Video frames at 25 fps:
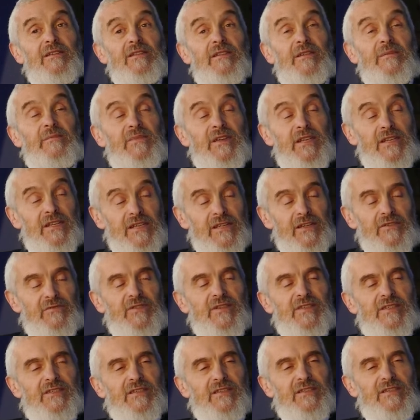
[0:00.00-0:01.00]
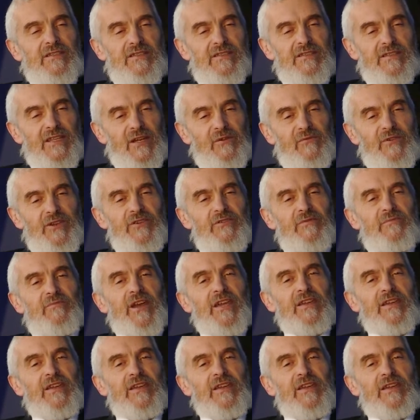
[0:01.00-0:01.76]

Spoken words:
The meaning of this is that when you're